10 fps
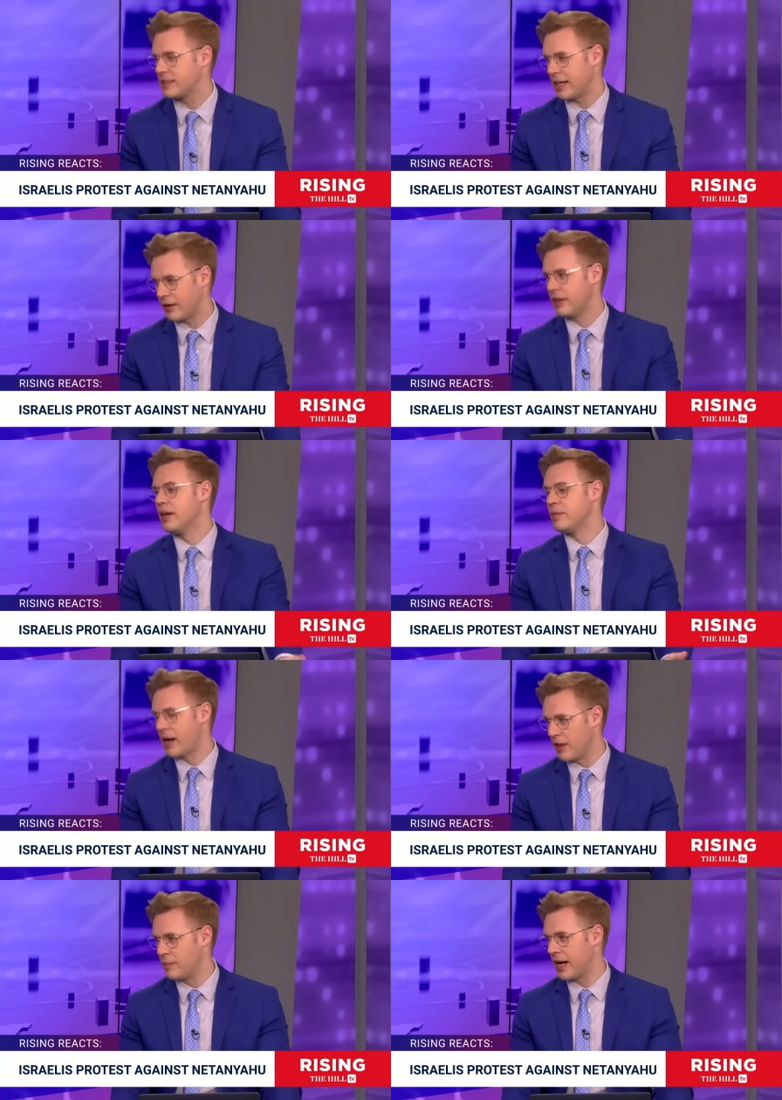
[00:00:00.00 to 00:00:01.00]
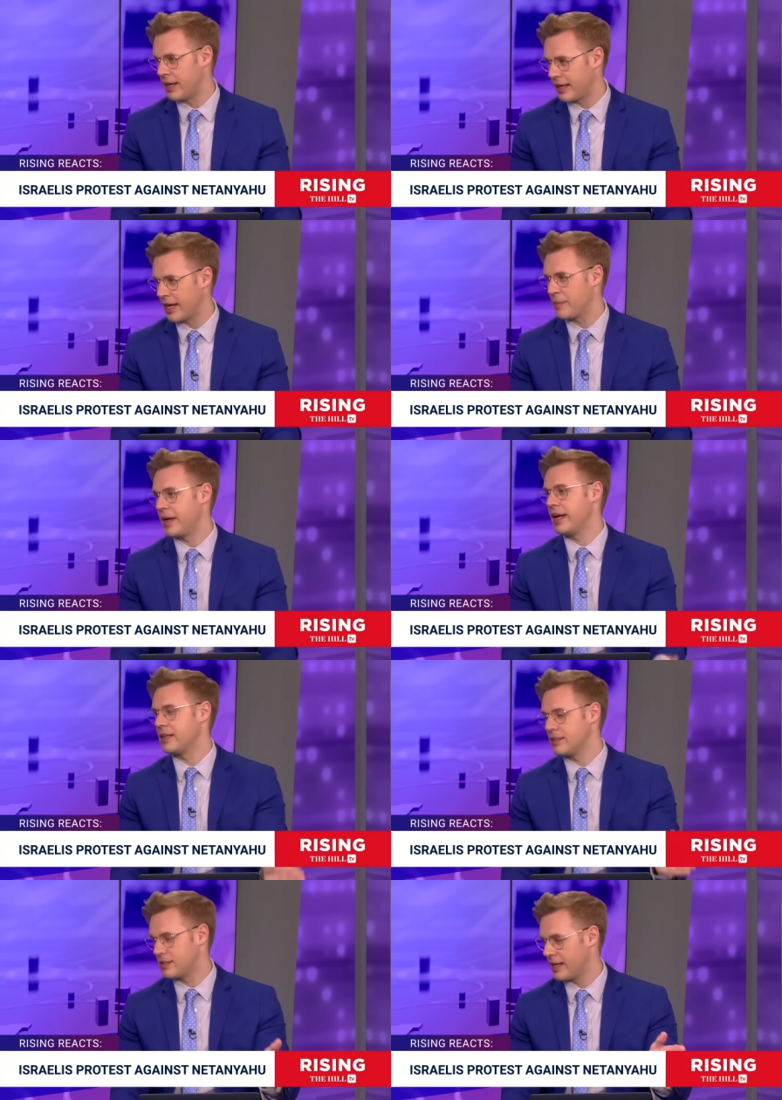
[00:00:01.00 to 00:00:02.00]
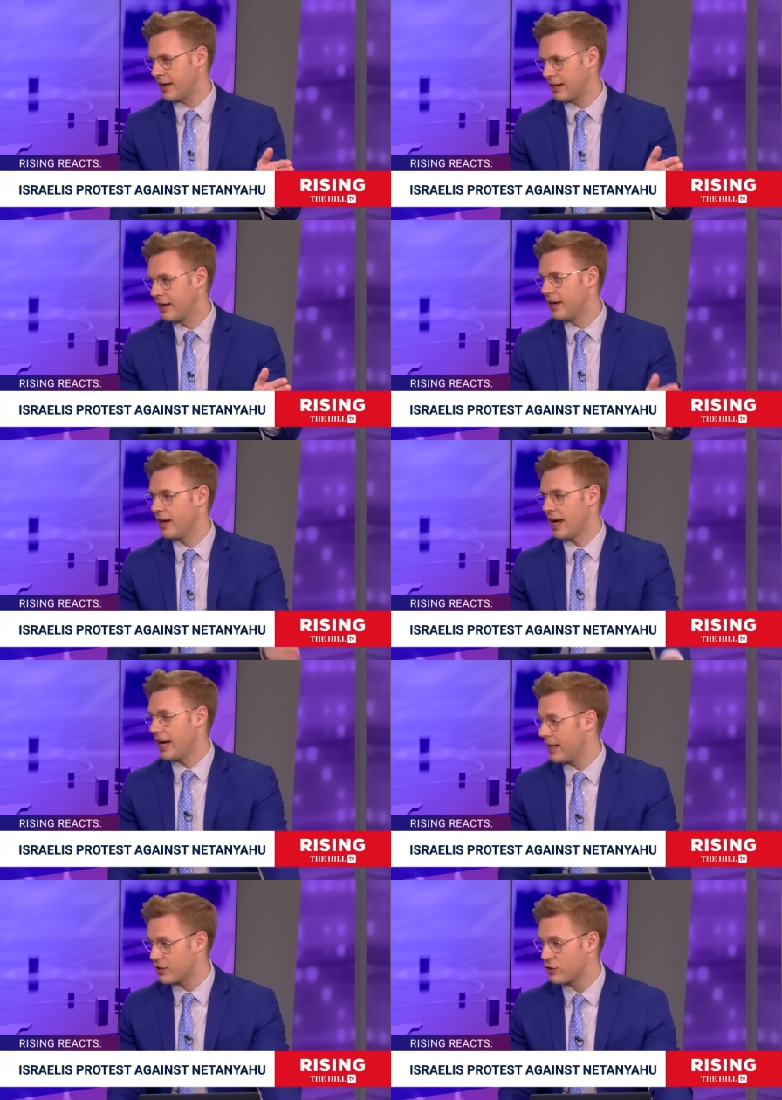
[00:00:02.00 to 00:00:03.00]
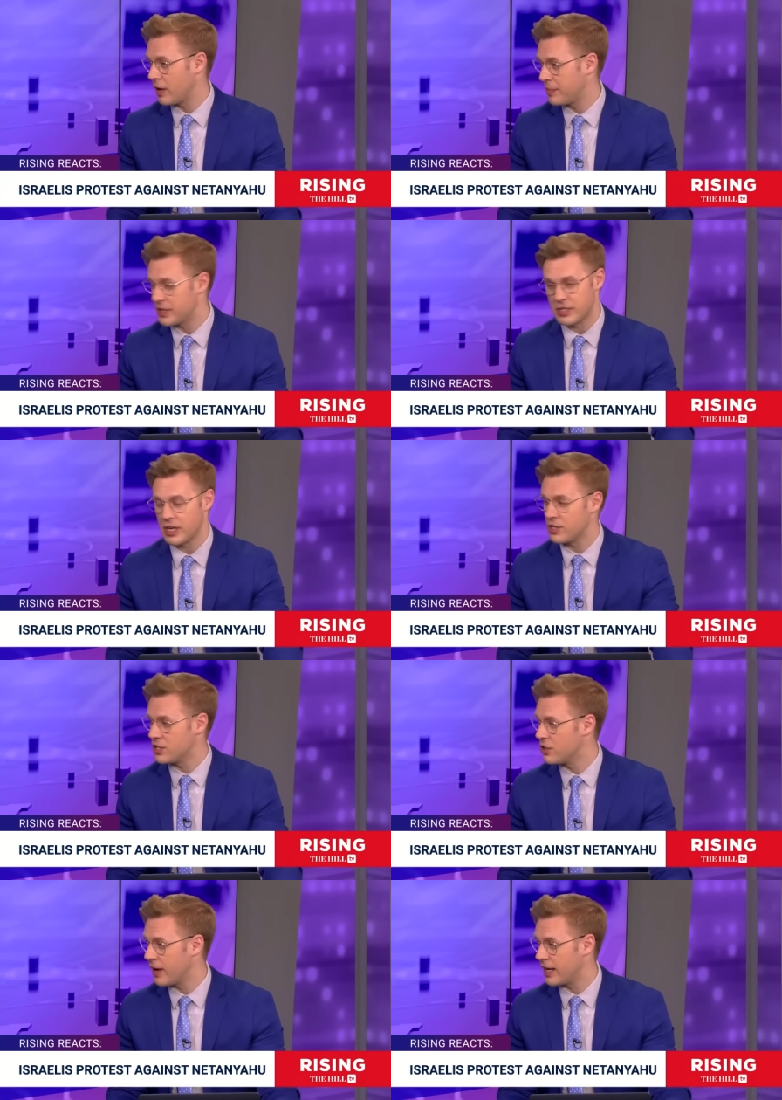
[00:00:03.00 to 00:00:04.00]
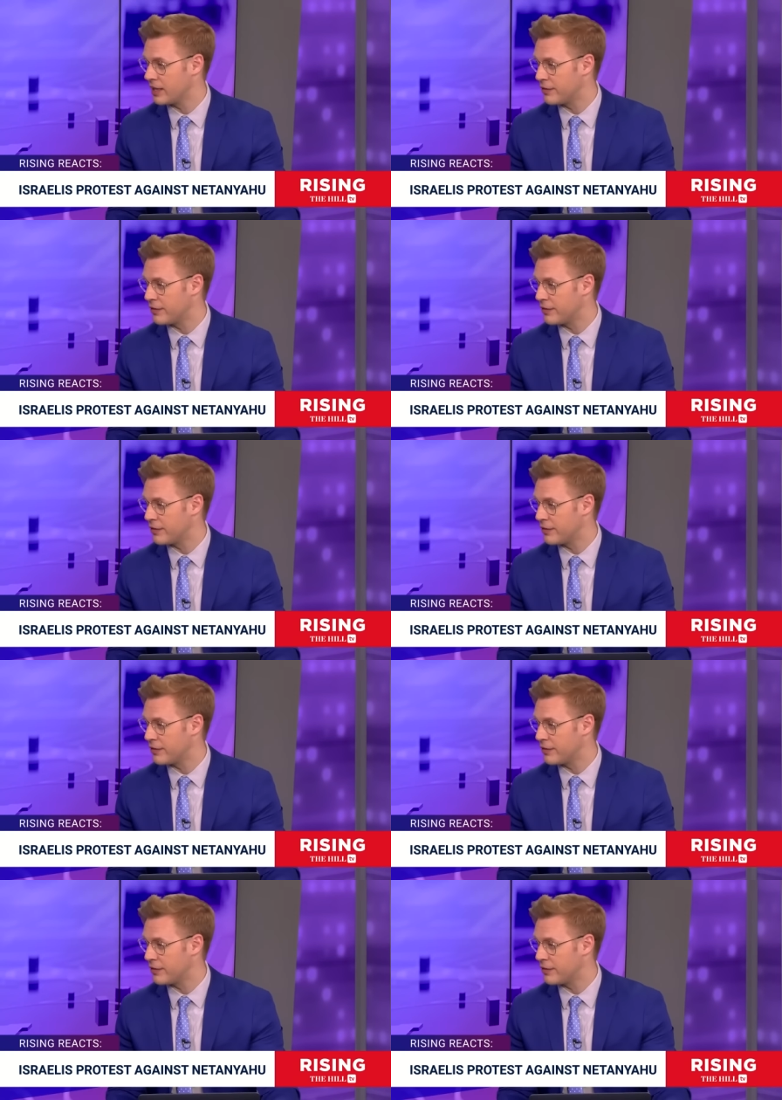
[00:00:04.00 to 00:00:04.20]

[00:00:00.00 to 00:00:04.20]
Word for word: right, by the Biden campaign saying, hey, Trump has said to you, Haley